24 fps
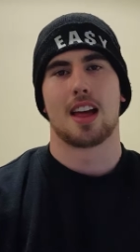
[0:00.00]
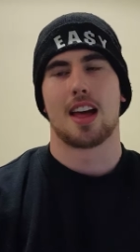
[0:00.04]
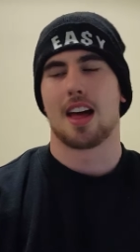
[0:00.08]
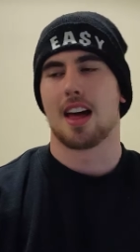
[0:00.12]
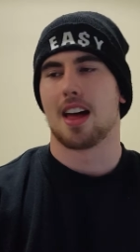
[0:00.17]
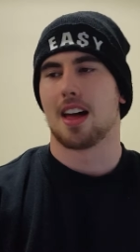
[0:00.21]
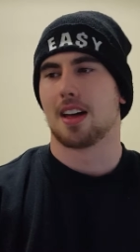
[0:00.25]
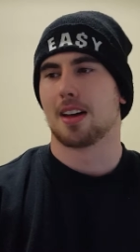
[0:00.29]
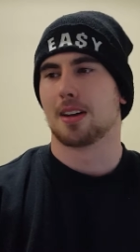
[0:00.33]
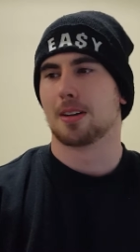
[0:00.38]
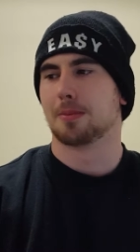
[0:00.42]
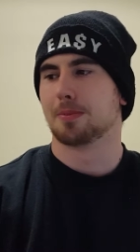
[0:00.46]

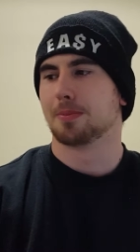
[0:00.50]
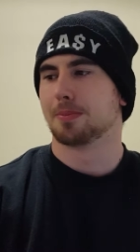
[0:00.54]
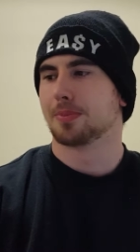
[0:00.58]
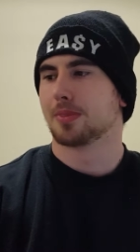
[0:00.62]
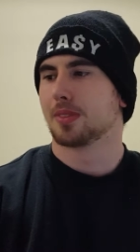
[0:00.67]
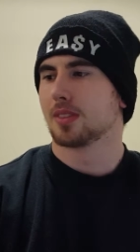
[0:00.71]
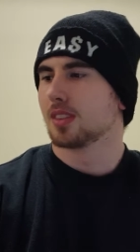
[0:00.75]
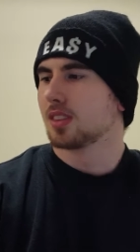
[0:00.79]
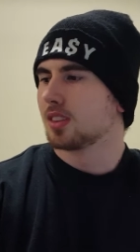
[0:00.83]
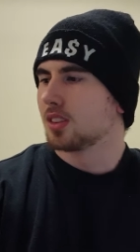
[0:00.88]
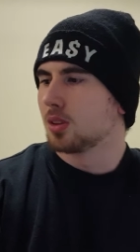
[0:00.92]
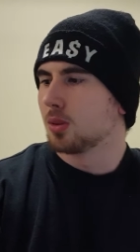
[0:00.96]
Uh,
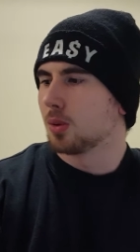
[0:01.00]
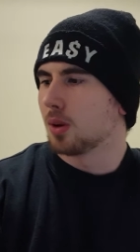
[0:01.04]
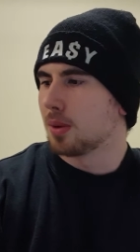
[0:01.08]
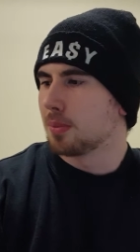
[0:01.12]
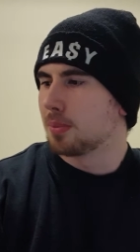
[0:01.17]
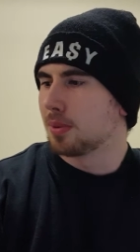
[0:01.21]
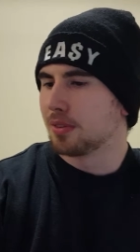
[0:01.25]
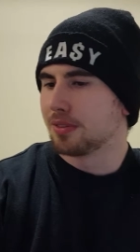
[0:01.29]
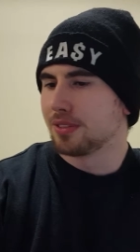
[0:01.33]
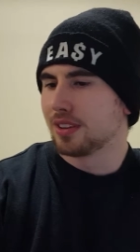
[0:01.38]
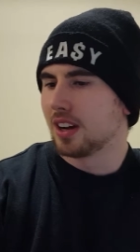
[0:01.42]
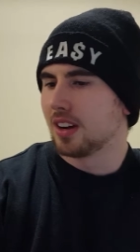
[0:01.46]
do I
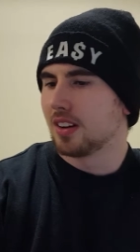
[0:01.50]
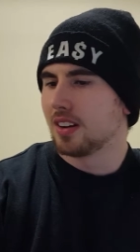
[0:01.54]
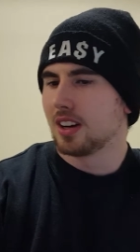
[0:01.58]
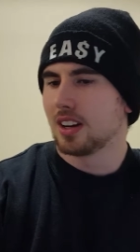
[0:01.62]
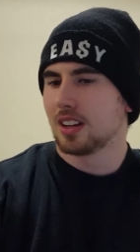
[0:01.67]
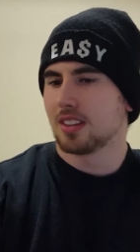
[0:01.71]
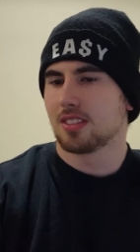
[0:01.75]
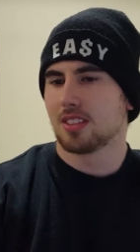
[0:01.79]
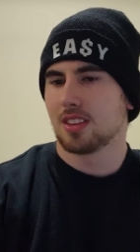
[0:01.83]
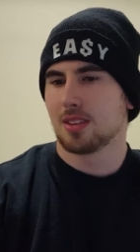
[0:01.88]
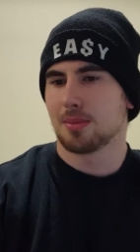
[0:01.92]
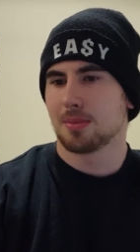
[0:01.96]
prefer any
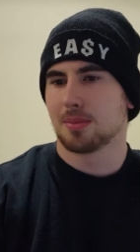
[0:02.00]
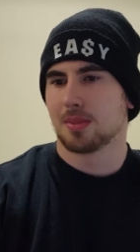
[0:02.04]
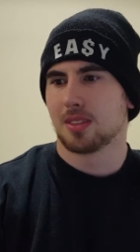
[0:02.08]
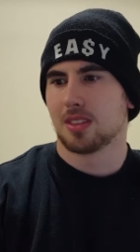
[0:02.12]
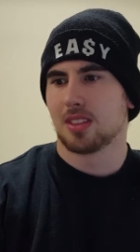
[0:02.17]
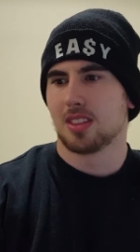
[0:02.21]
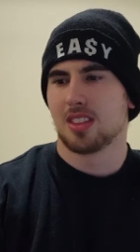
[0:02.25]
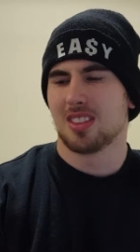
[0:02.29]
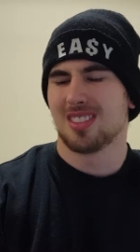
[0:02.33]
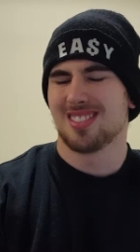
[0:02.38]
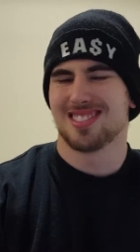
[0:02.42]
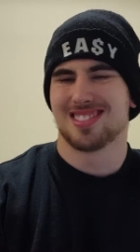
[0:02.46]
of them?
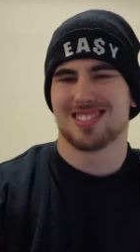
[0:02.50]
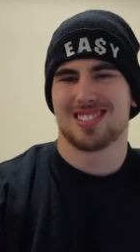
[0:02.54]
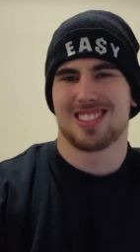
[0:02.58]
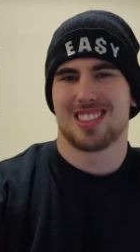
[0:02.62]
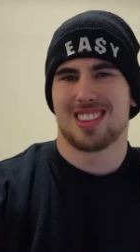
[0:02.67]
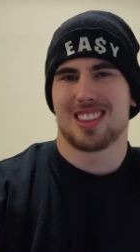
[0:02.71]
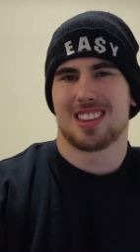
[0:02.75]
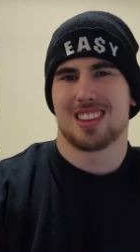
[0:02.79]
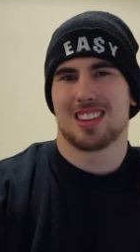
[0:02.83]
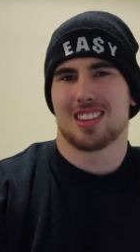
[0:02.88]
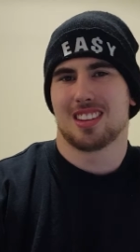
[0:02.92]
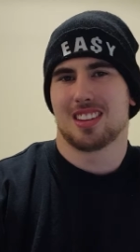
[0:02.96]

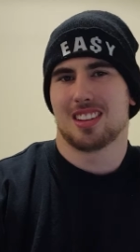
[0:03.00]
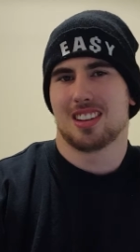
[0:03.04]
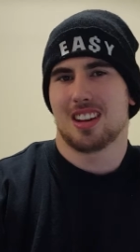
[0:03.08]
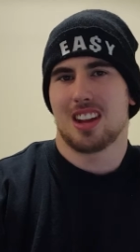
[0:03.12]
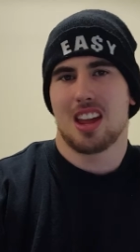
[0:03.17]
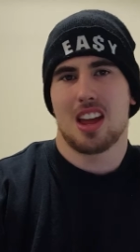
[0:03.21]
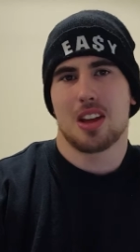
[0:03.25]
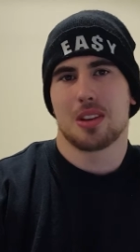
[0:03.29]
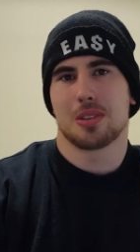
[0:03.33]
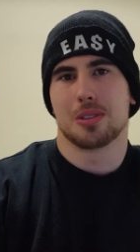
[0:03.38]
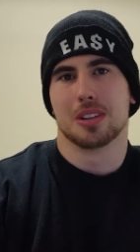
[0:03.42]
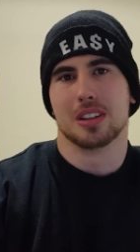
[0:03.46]

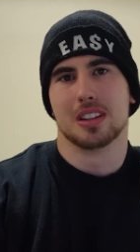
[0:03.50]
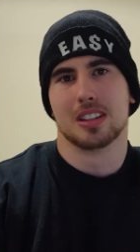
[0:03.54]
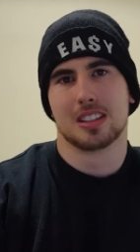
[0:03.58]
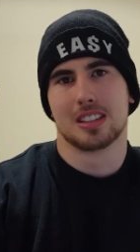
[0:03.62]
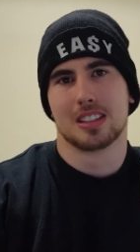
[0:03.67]
No.